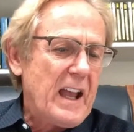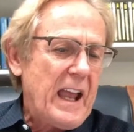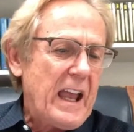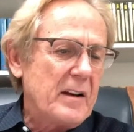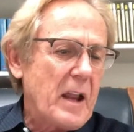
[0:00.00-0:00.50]

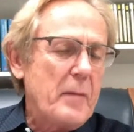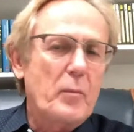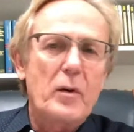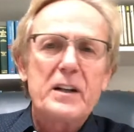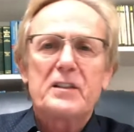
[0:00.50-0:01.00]
and he
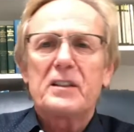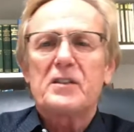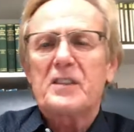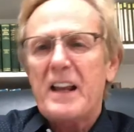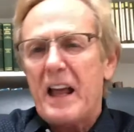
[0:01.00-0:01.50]
preached,
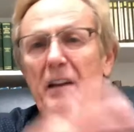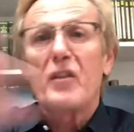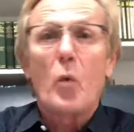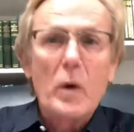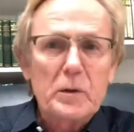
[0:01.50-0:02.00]
stayed out in the
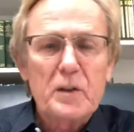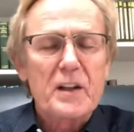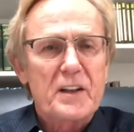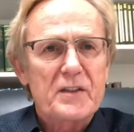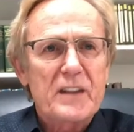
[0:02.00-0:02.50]

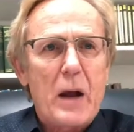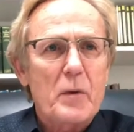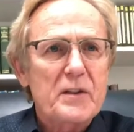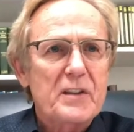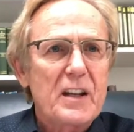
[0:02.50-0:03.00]
wilderness. That
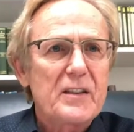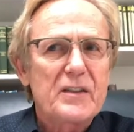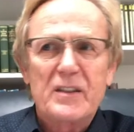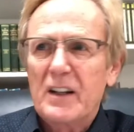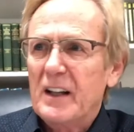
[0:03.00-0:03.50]
was his,
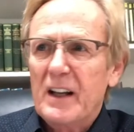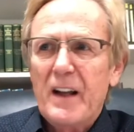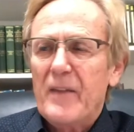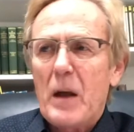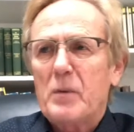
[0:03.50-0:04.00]

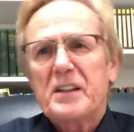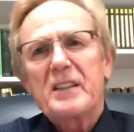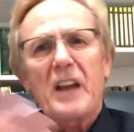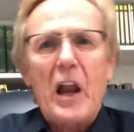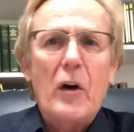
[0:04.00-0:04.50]
that was his
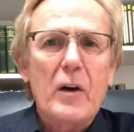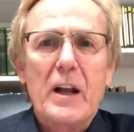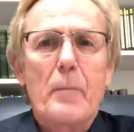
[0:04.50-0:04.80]
area.